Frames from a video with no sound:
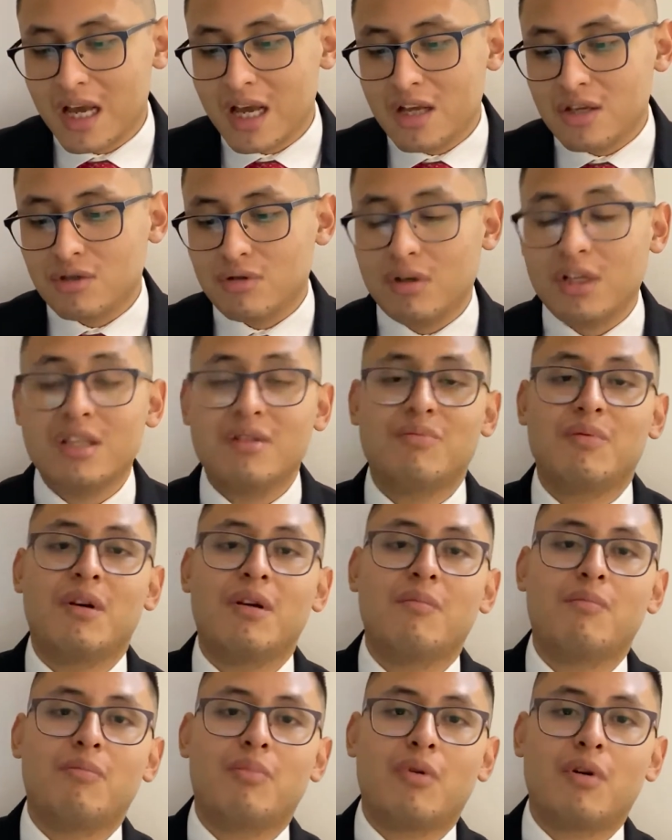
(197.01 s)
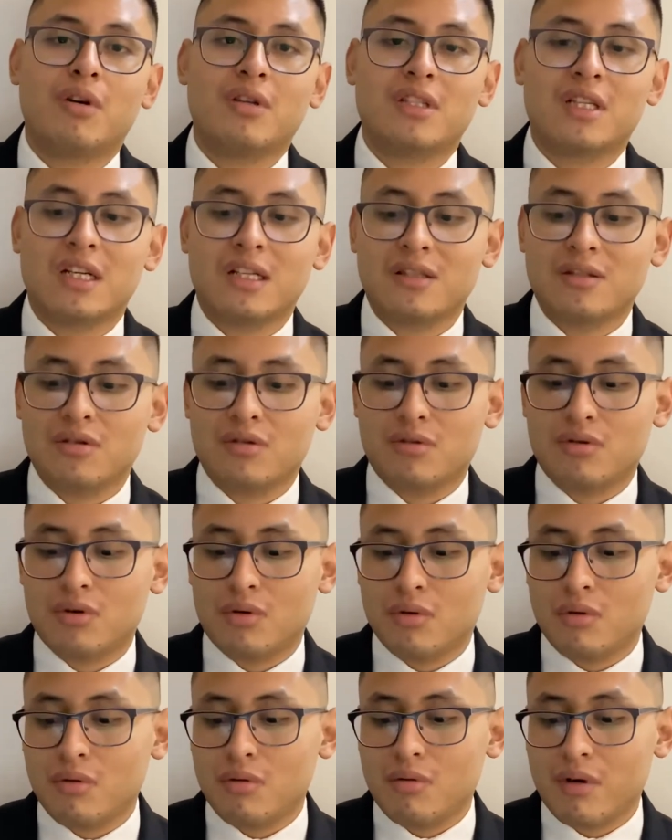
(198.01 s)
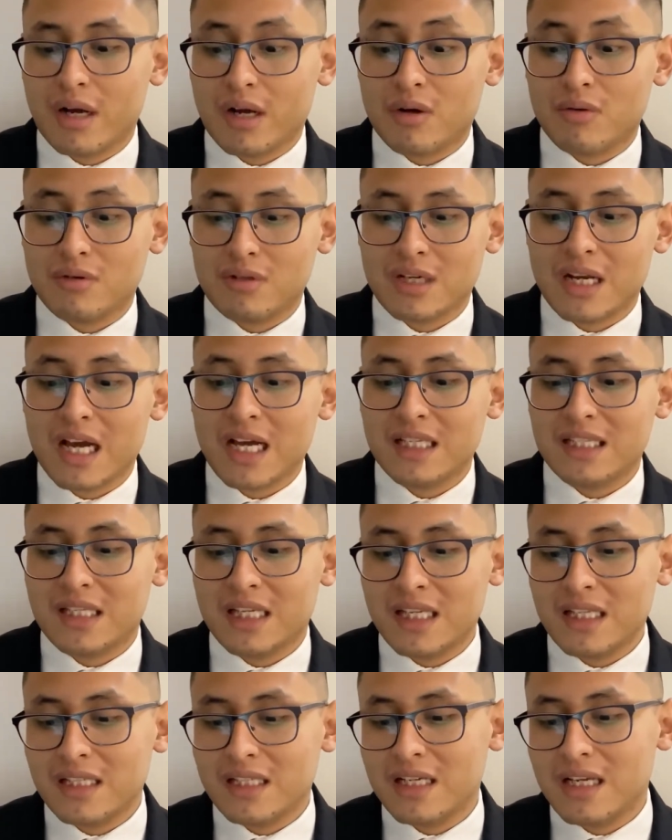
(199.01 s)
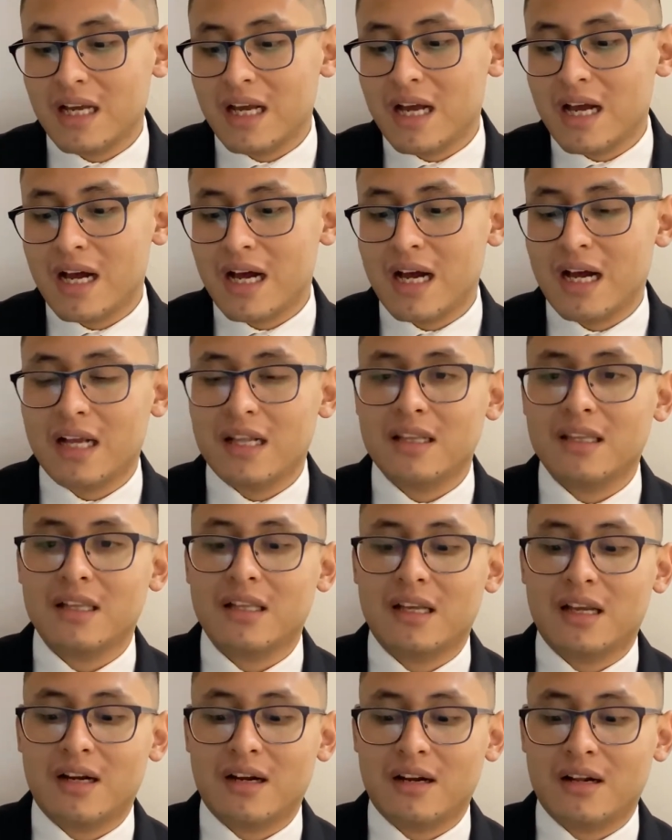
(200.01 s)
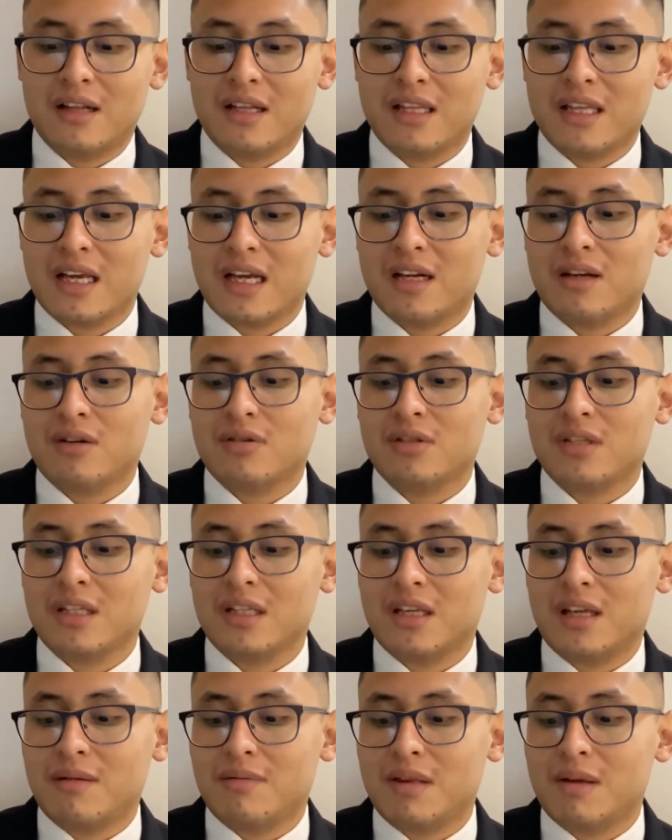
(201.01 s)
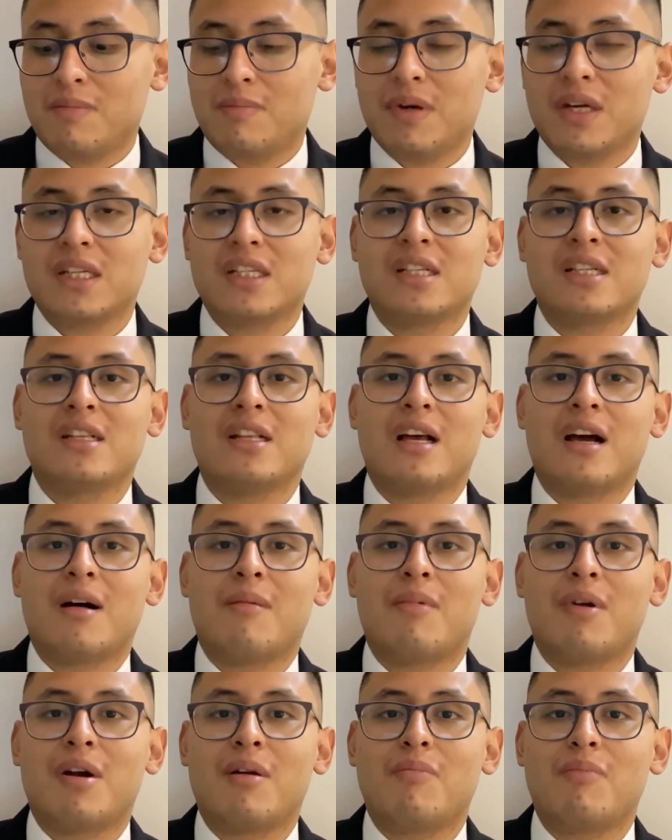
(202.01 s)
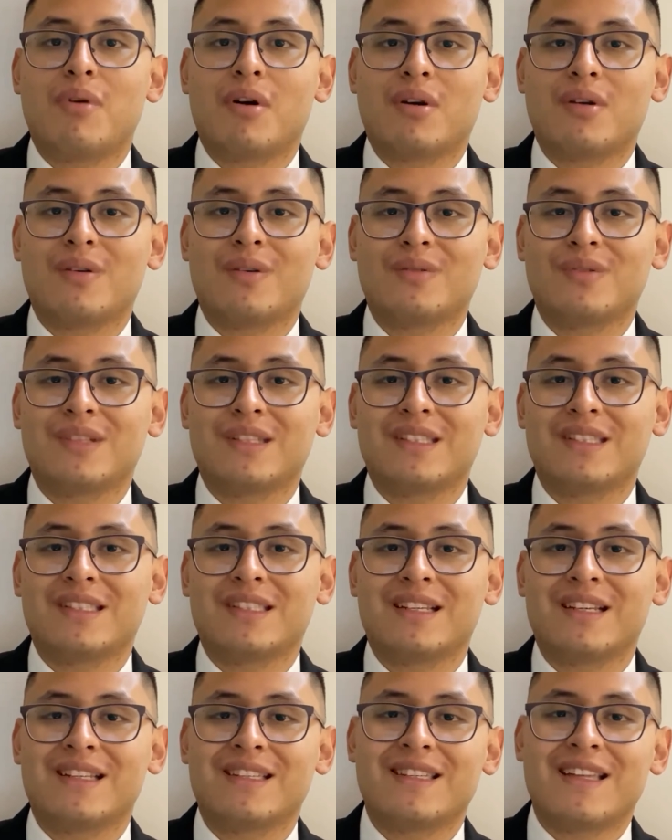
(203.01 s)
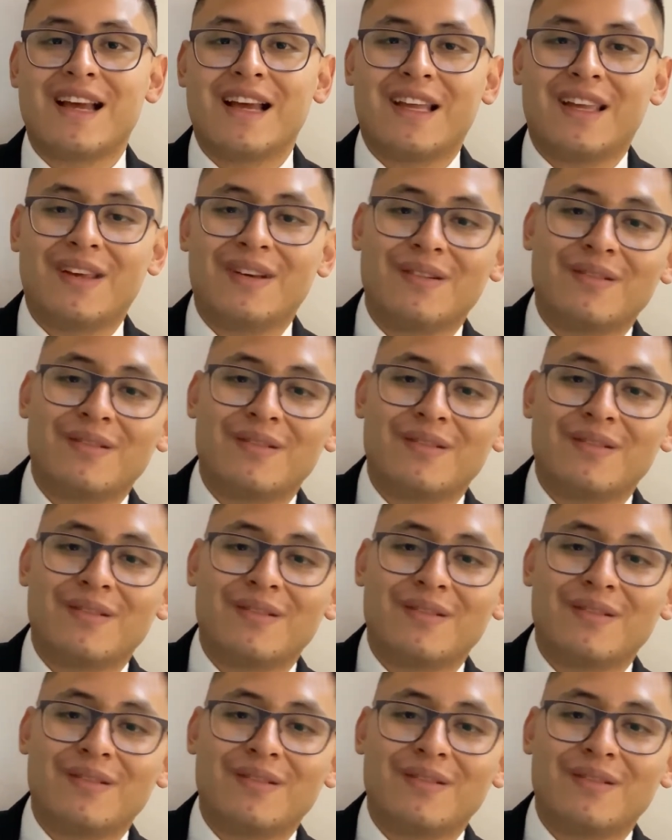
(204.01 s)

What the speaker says: So it's very important to recognize it, and the early diagnosis gives the patient a better prognosis. Thank you.